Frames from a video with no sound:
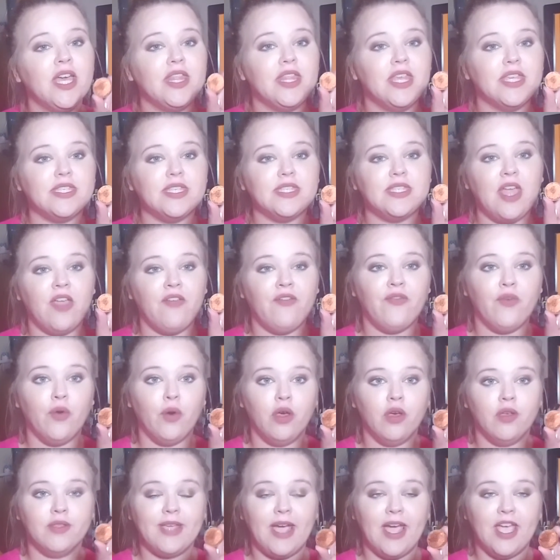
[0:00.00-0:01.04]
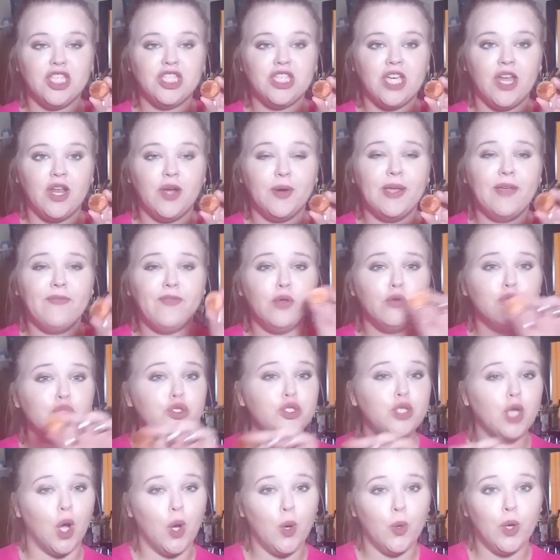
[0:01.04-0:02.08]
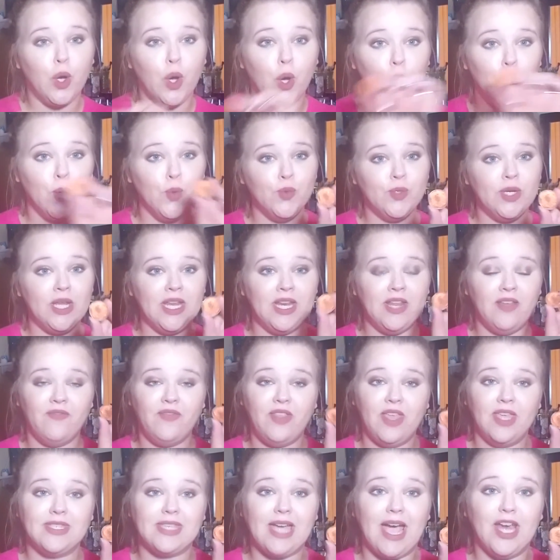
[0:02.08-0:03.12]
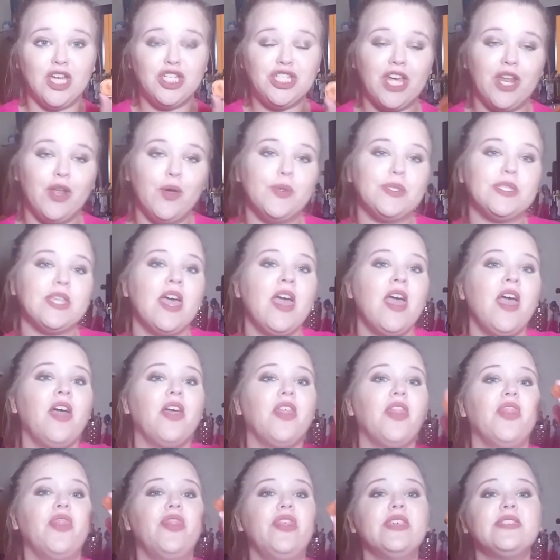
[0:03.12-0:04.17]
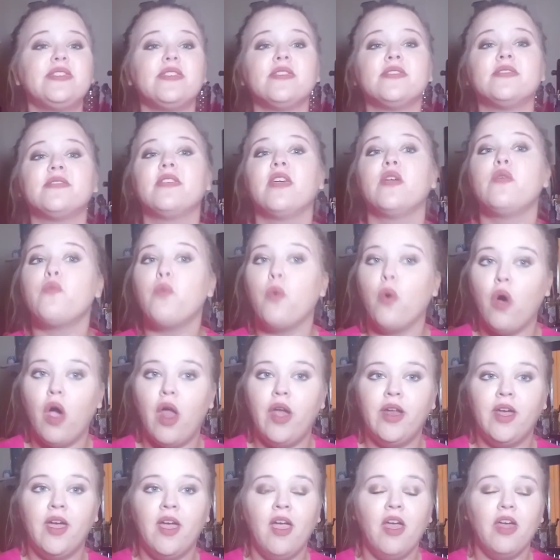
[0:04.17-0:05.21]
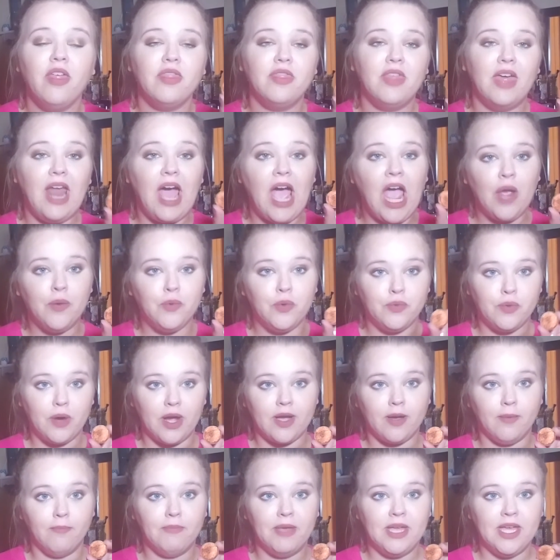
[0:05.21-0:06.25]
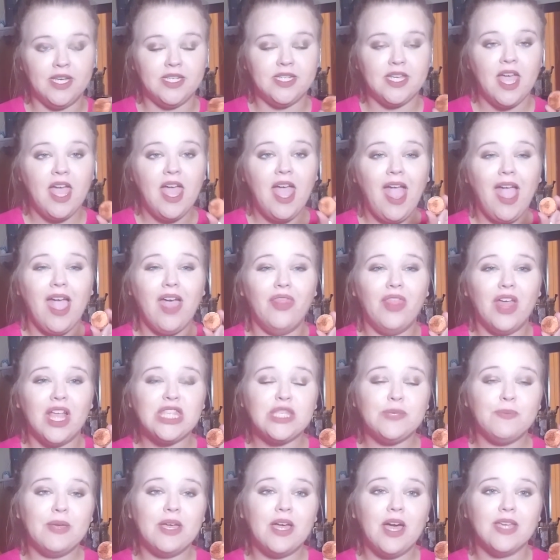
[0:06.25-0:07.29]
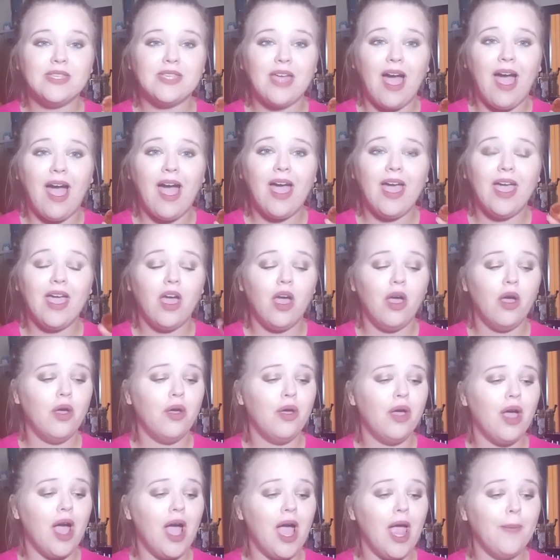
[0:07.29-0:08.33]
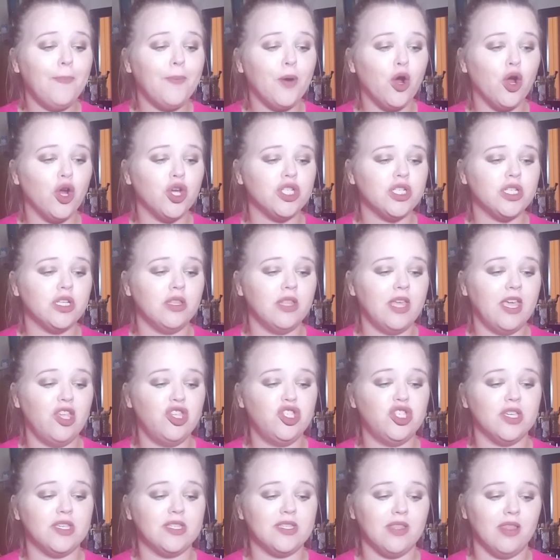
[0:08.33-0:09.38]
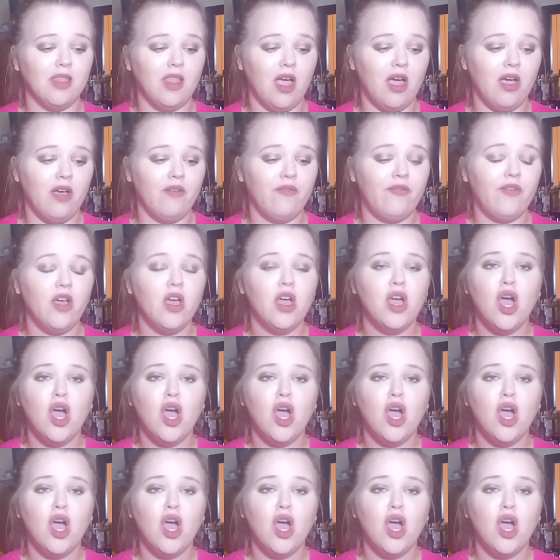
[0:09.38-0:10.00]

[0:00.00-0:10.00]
This is a foiled eyeshadow. If you don't own any of these eyeshadows, this is the one that I would recommend. And that's because I personally just love